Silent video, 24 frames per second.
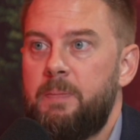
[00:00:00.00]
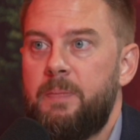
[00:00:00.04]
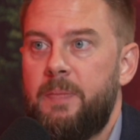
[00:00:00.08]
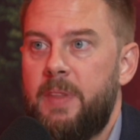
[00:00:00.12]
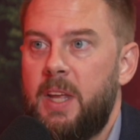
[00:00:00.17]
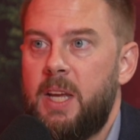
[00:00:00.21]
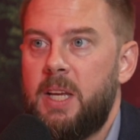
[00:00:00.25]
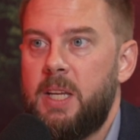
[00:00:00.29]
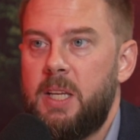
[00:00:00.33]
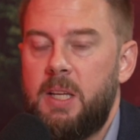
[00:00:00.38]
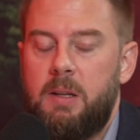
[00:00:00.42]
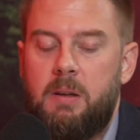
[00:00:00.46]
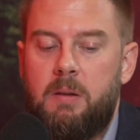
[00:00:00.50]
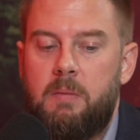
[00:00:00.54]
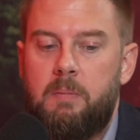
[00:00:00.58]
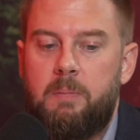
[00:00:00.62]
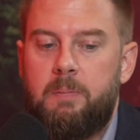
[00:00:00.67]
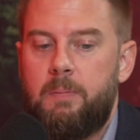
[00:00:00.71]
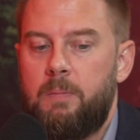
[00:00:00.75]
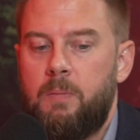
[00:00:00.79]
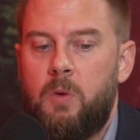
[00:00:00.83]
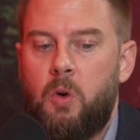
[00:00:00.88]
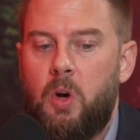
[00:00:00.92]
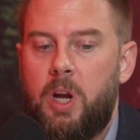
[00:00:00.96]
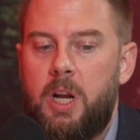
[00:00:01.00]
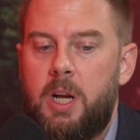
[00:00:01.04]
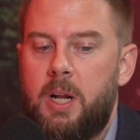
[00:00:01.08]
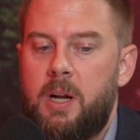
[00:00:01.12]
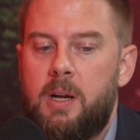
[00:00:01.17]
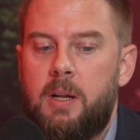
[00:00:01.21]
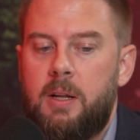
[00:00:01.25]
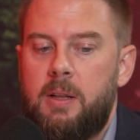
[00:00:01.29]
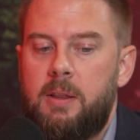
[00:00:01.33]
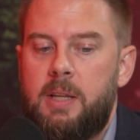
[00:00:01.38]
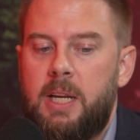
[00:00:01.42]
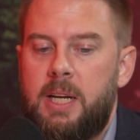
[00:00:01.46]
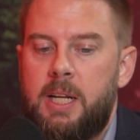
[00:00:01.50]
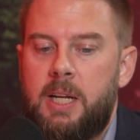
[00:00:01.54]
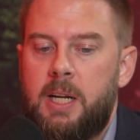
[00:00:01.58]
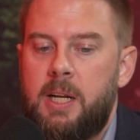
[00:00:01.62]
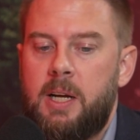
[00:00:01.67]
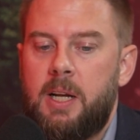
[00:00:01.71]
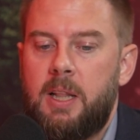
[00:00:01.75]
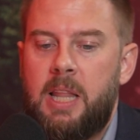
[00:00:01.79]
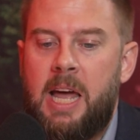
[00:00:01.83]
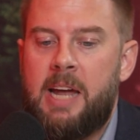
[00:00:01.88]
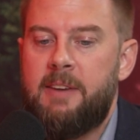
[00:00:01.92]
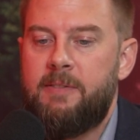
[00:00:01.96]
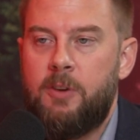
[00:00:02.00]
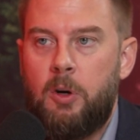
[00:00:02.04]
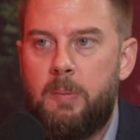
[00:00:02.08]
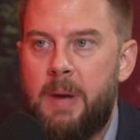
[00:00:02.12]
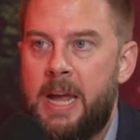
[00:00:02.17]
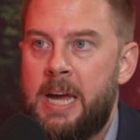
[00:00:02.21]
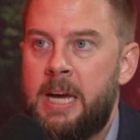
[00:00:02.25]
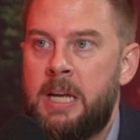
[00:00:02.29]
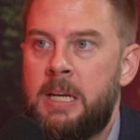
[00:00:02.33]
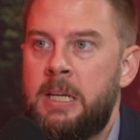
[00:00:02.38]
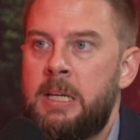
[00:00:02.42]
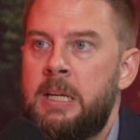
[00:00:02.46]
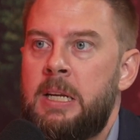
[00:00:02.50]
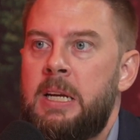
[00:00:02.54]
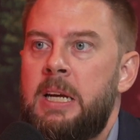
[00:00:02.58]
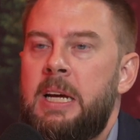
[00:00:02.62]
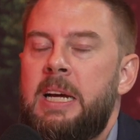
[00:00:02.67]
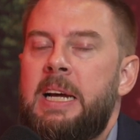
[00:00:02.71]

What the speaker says: They did a landfill ban.